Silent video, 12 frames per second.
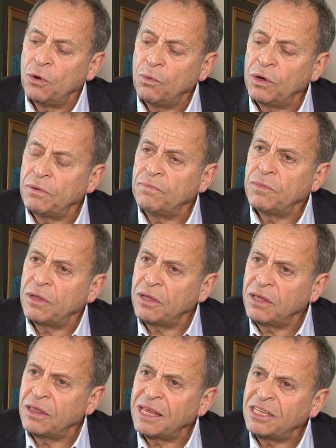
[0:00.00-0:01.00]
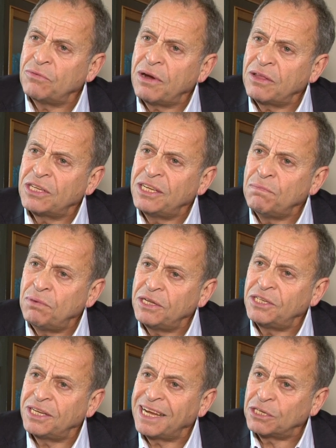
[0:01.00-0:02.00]
Well, that's a rather
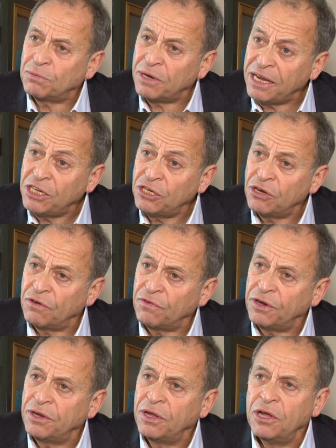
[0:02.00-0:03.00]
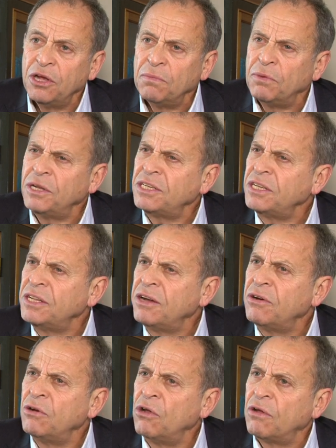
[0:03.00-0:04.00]
simplistic explanation of it, but isn't
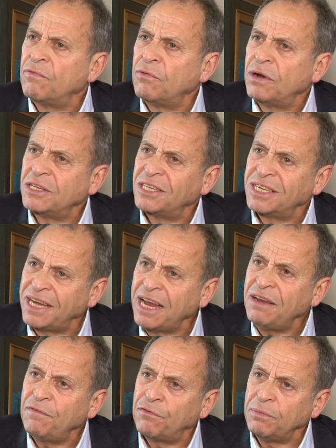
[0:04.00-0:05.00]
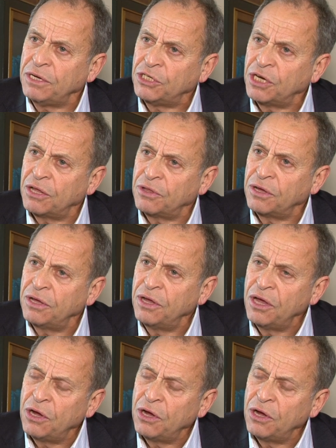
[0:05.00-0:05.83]
there a lot for us to gain from each other?